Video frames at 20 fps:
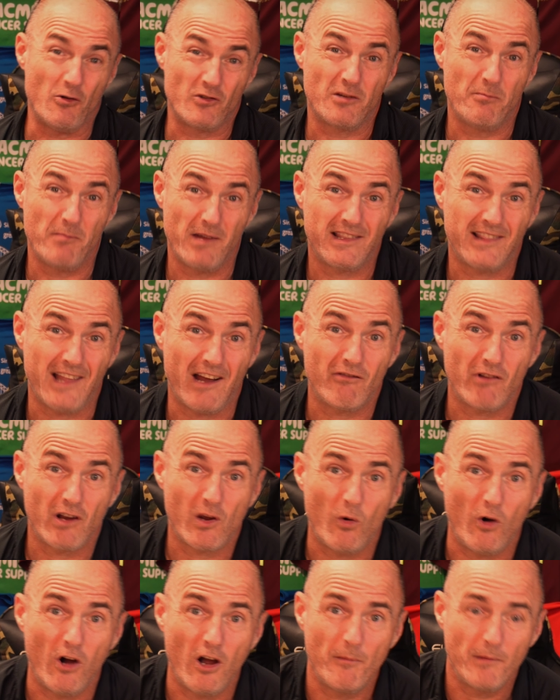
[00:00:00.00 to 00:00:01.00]
to meet that
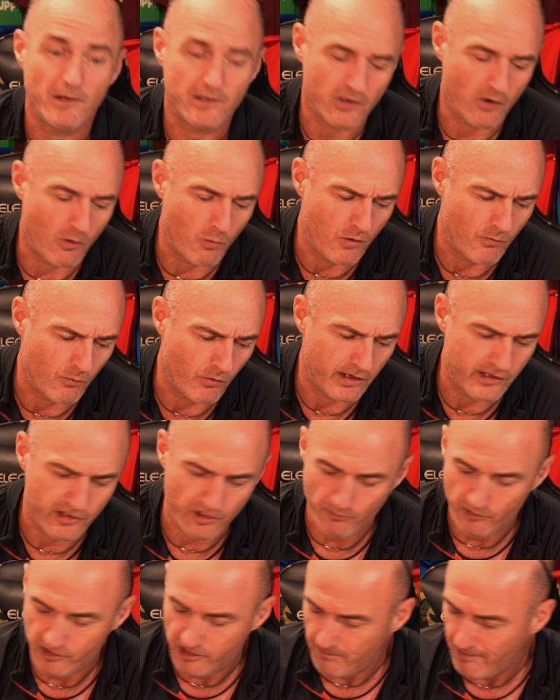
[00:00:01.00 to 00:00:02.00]
requirement. So I wouldn't worry too
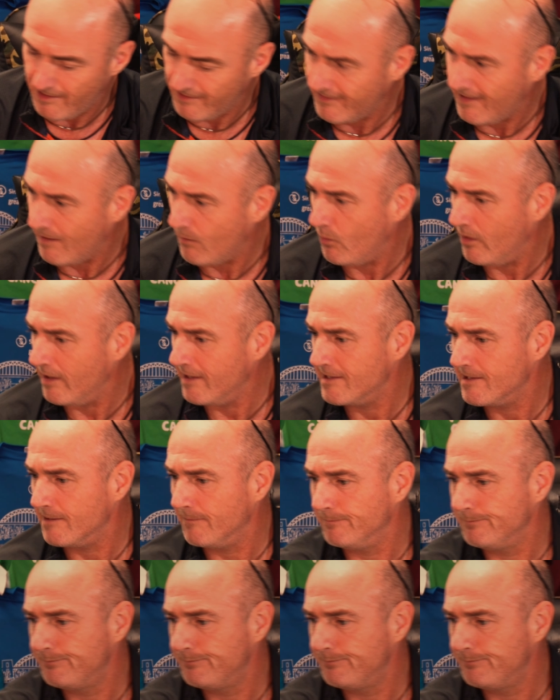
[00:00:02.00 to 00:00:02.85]
much about that weight.